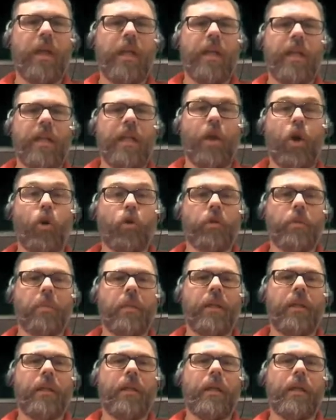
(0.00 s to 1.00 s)
and then
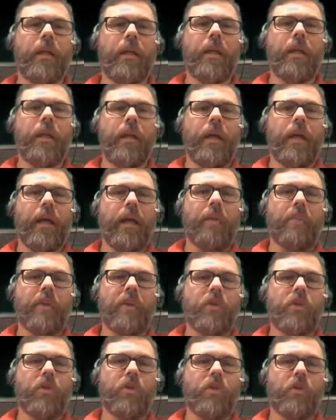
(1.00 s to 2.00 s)
ultimately
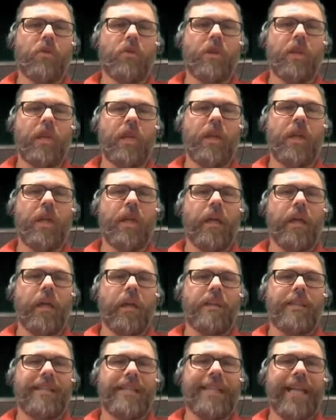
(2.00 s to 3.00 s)
introducing
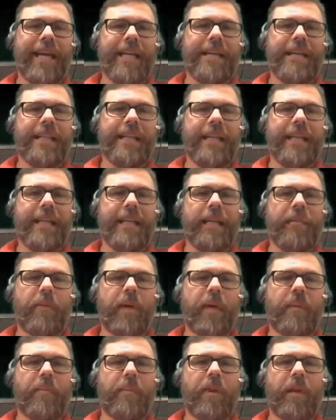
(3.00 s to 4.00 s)
CI/CD
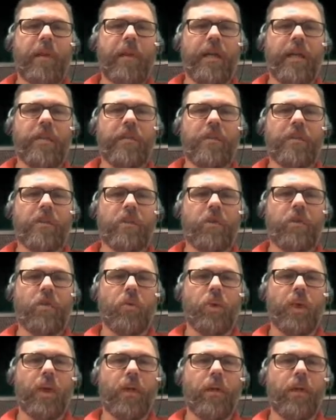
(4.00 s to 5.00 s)
pipelines
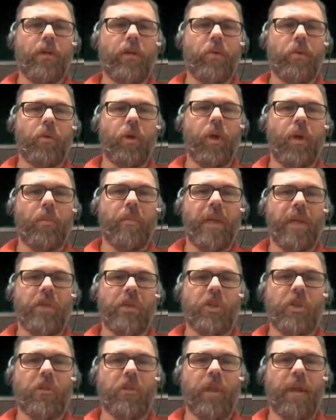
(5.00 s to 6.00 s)
to include
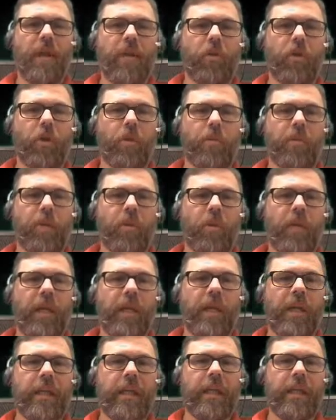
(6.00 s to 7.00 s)
automation around your
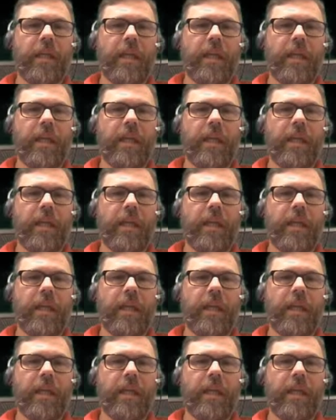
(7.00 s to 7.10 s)
building